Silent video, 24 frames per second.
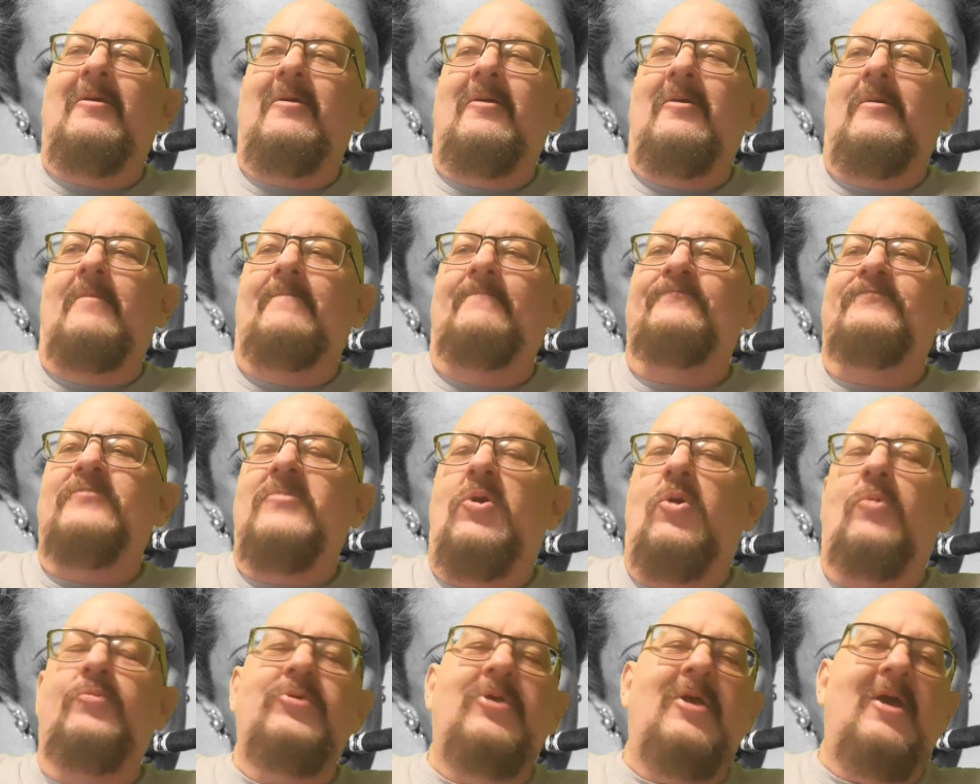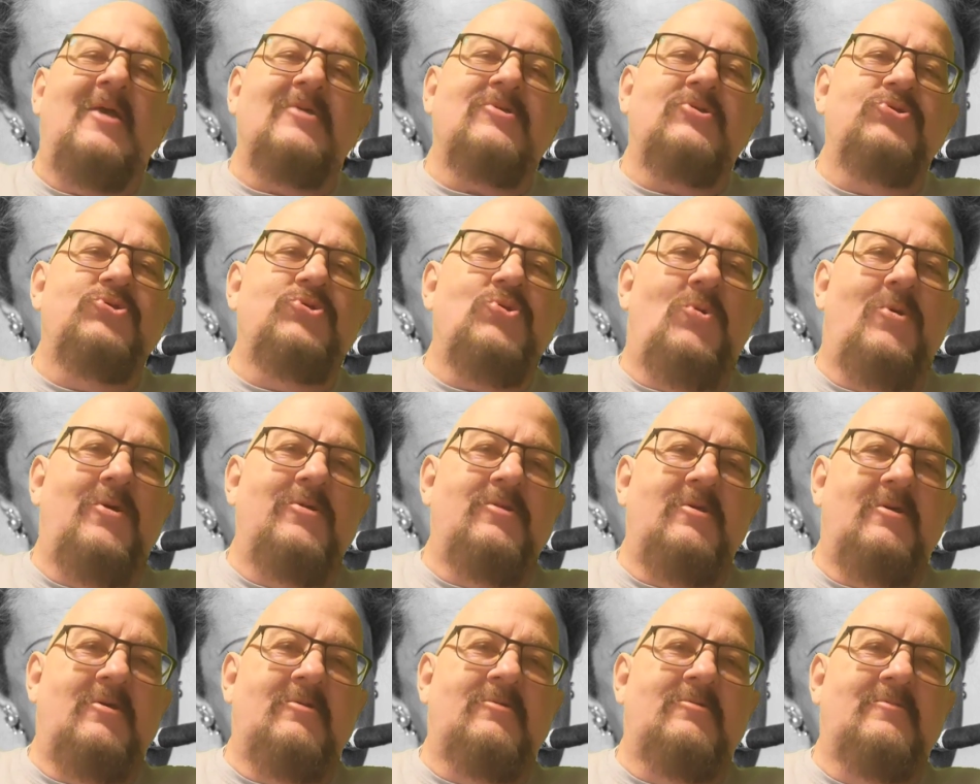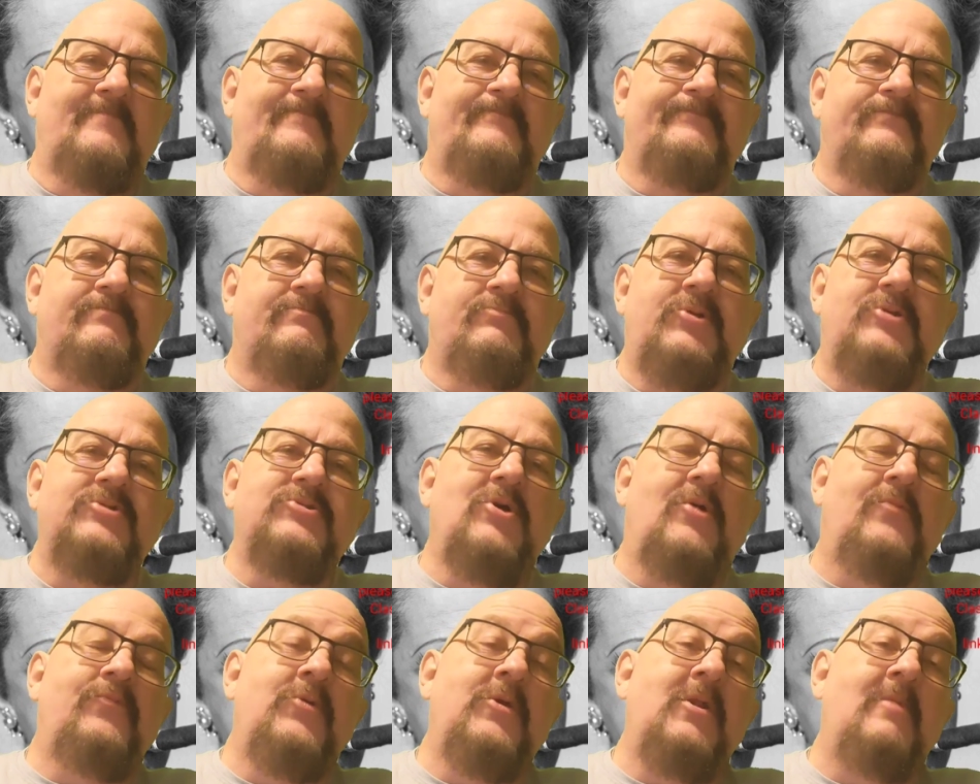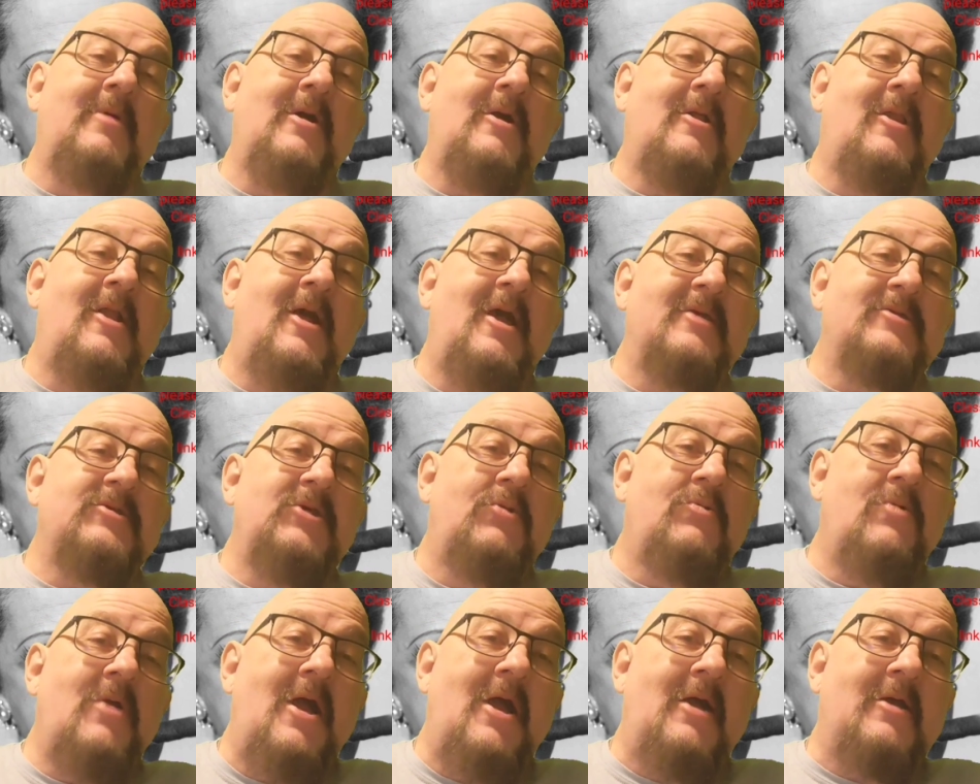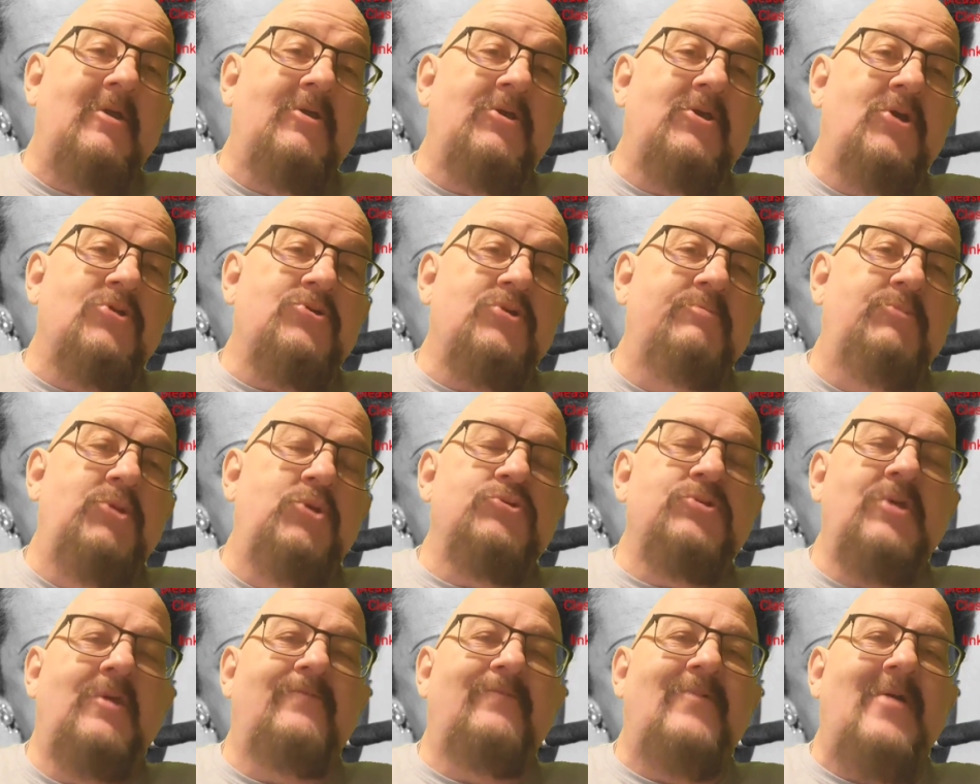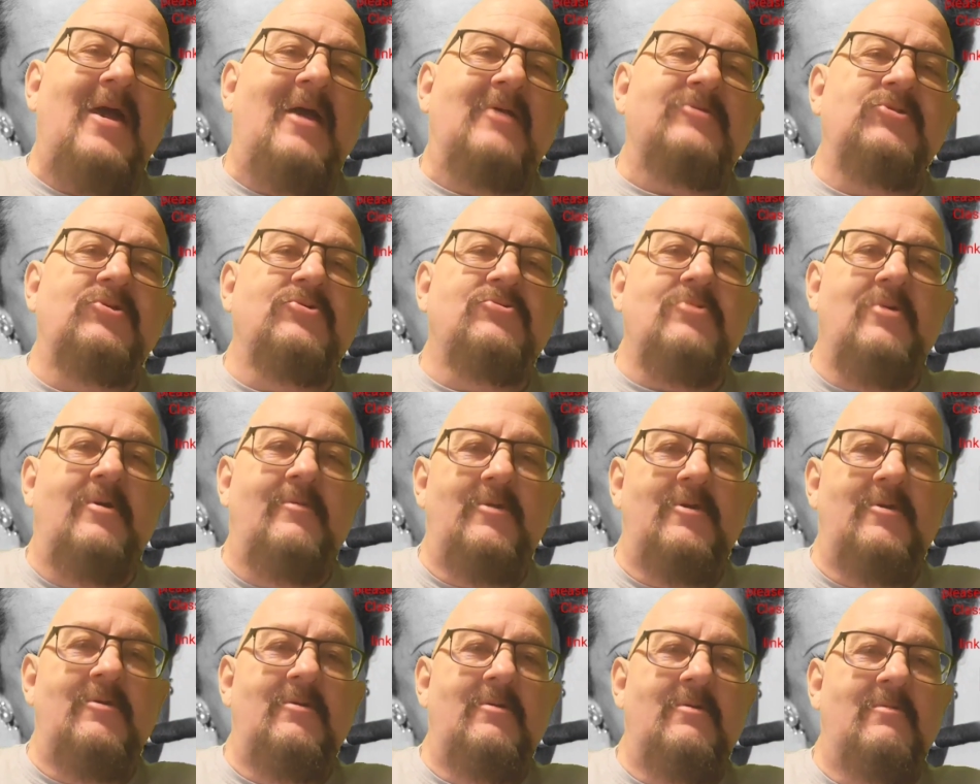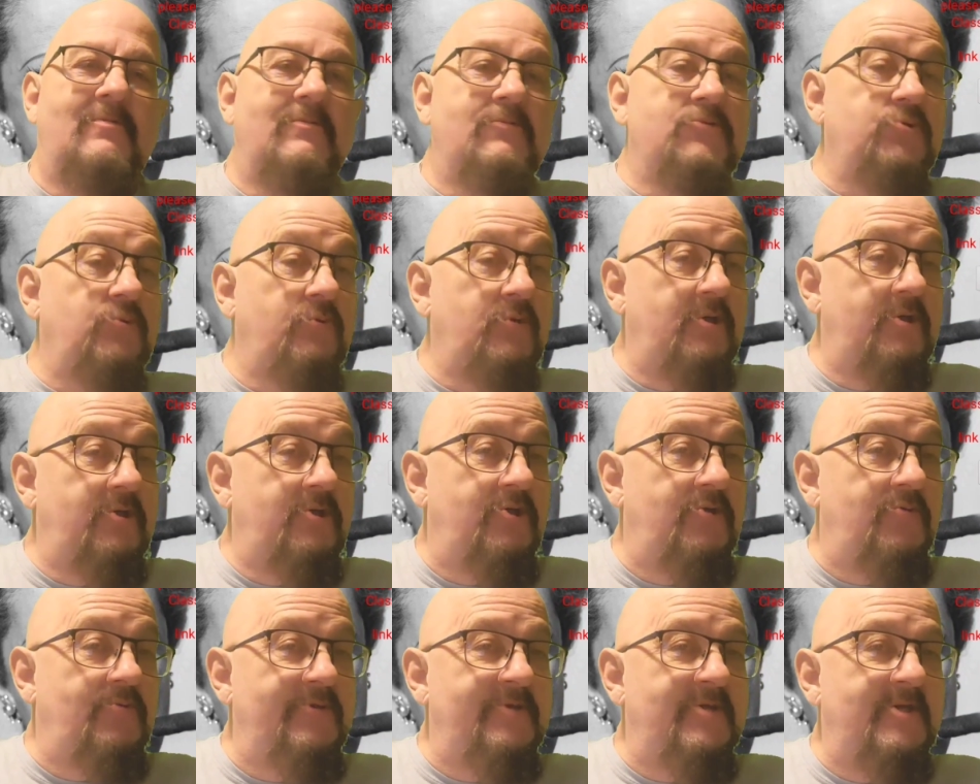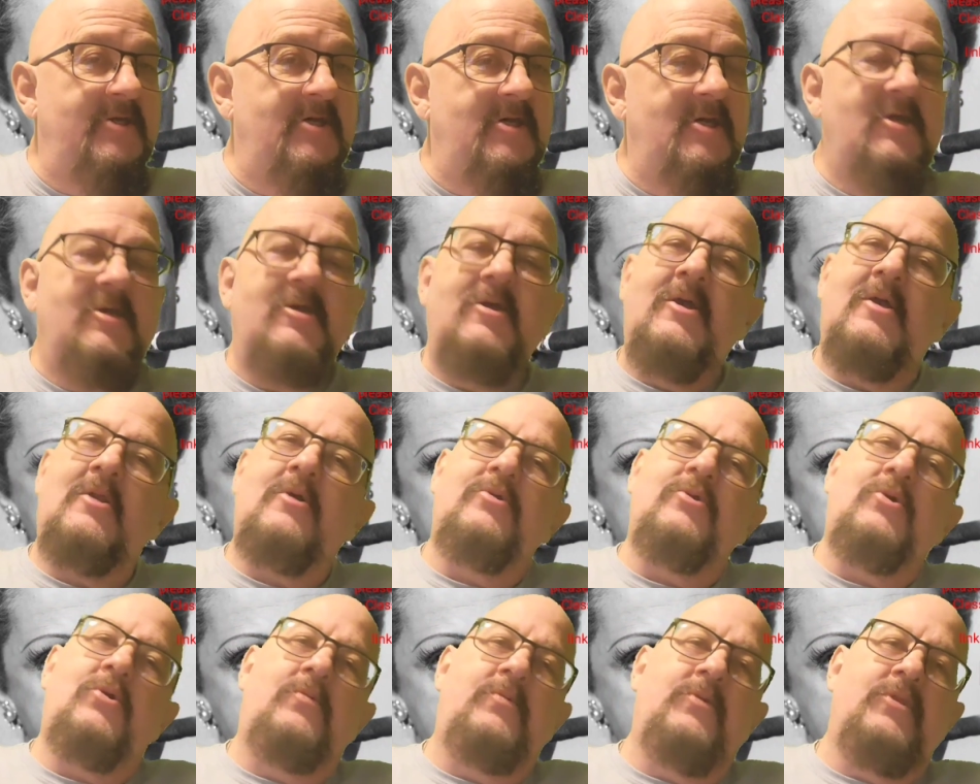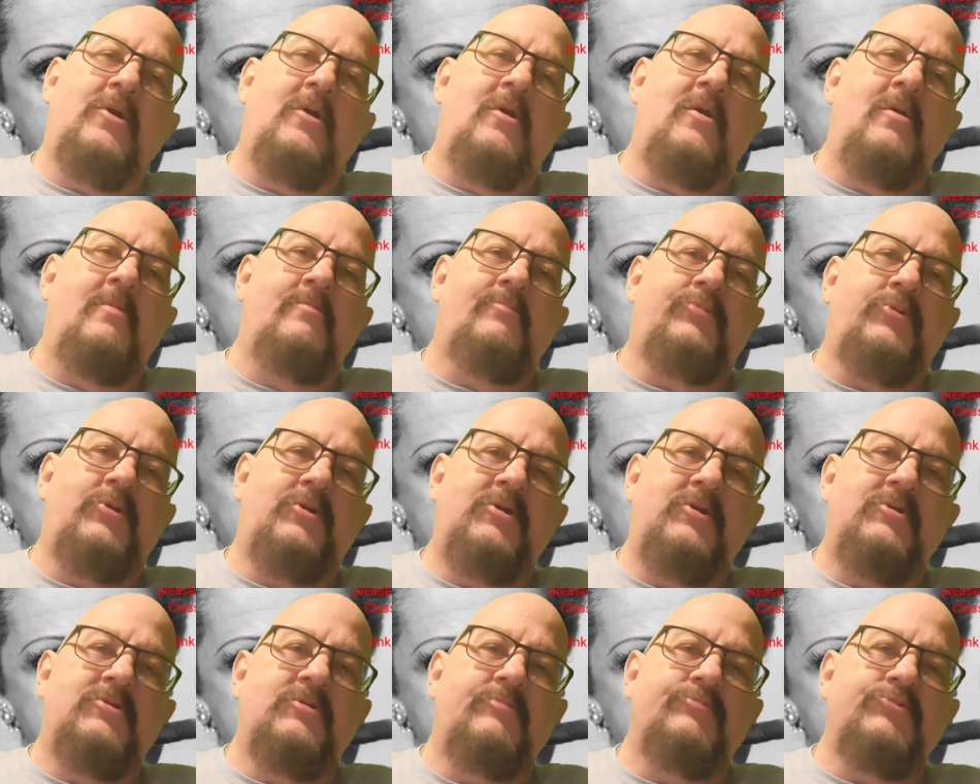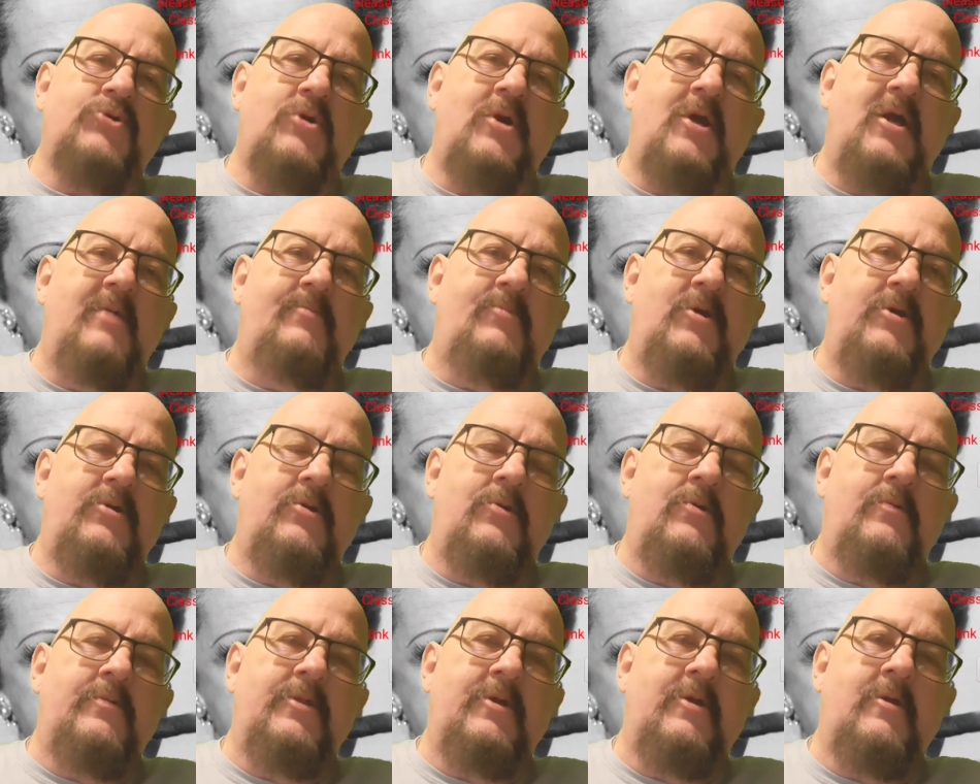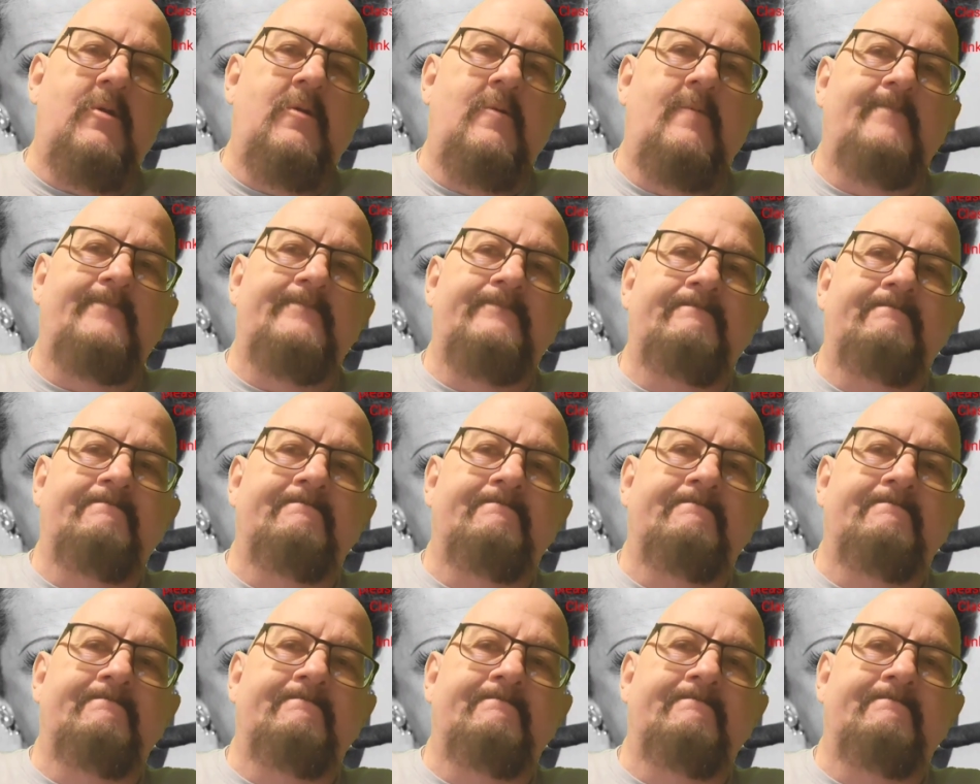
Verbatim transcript: Um, hope you guys enjoyed this. Please don't forget about classic rock and country music facts and trivia. It's a really good one today. Head on over there and please subscribe while you're over there.